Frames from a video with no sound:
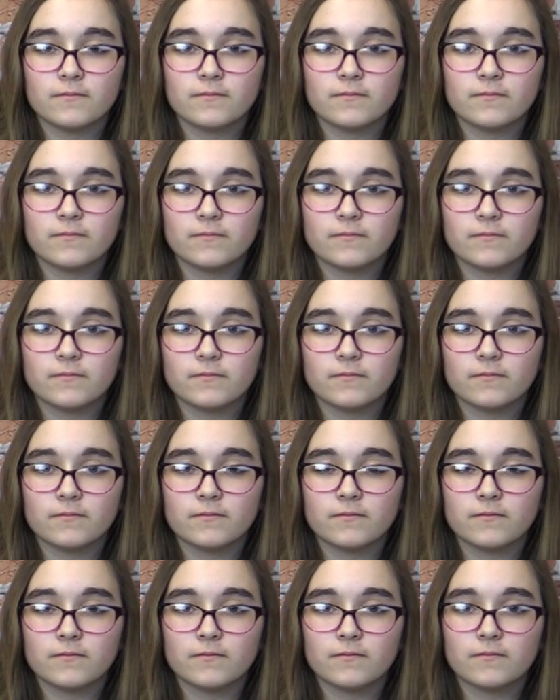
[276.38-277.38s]

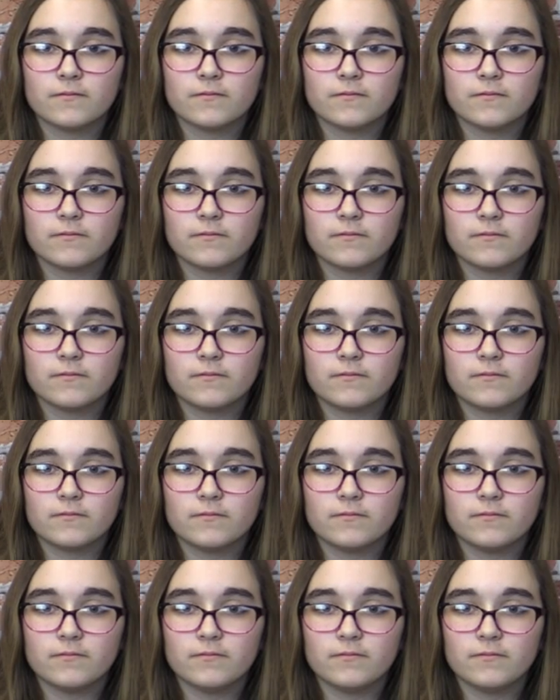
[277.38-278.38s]

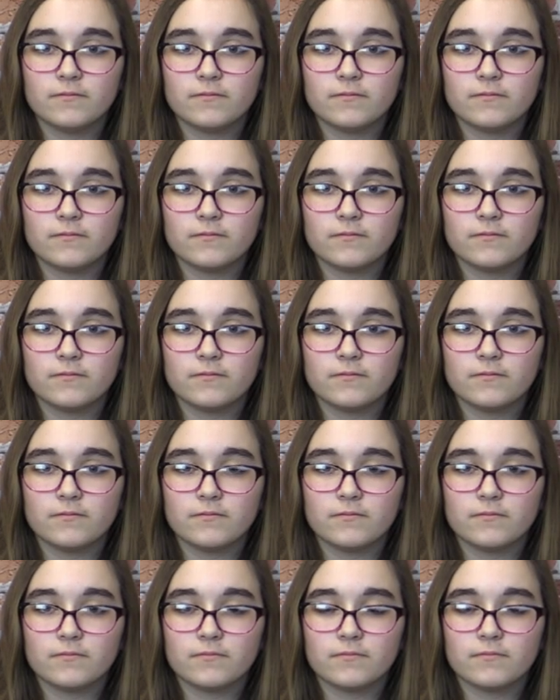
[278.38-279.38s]

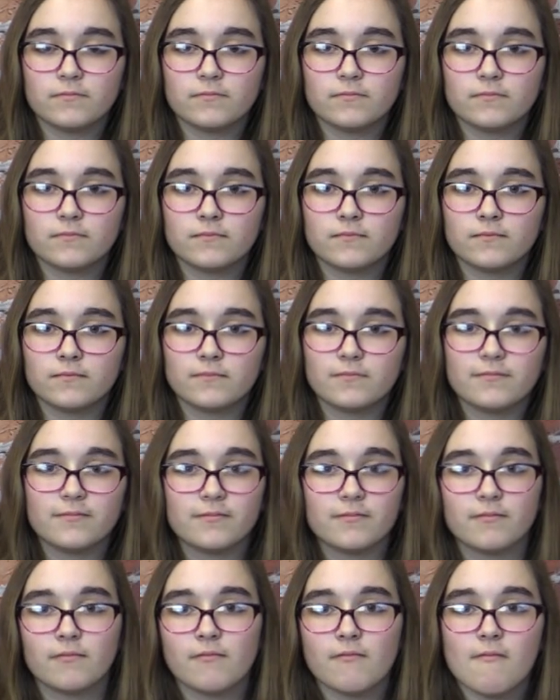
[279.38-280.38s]

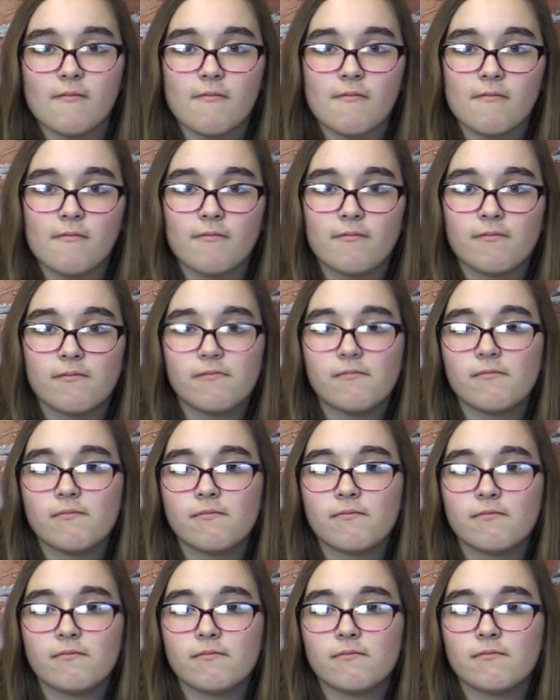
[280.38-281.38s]

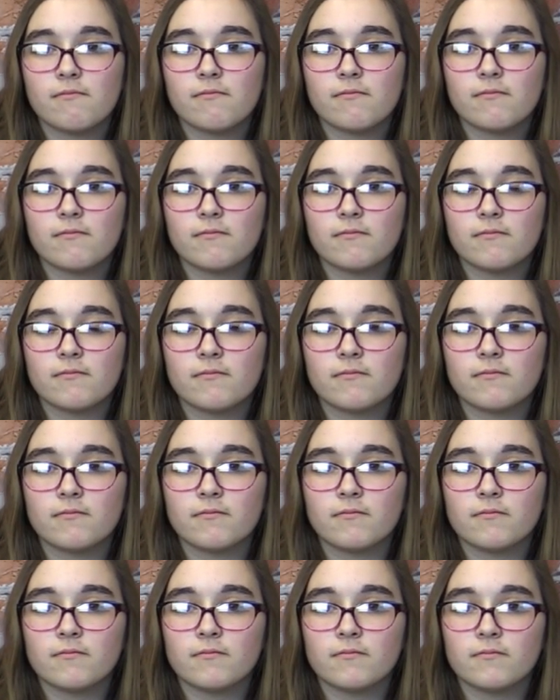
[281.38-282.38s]

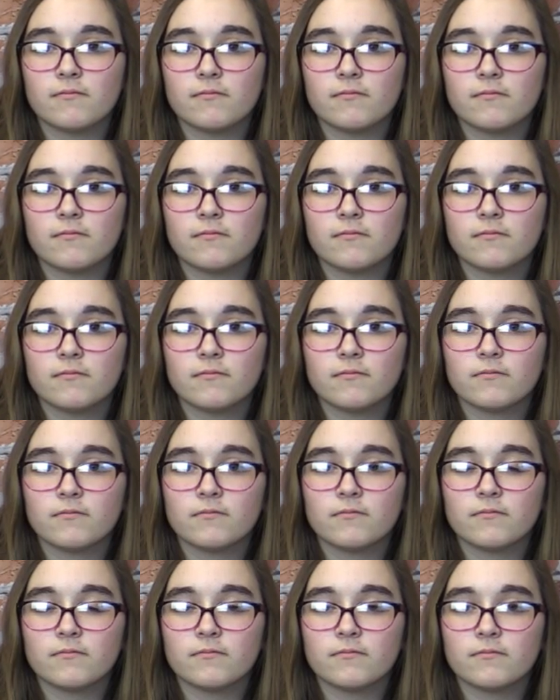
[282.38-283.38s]

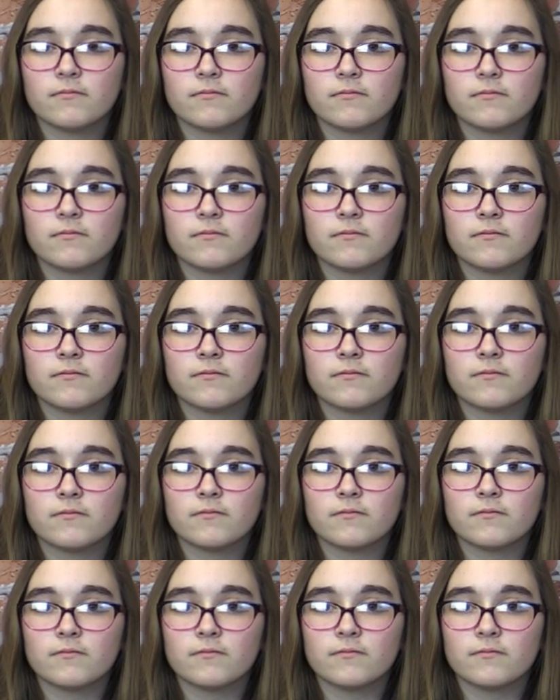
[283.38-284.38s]
[no speech]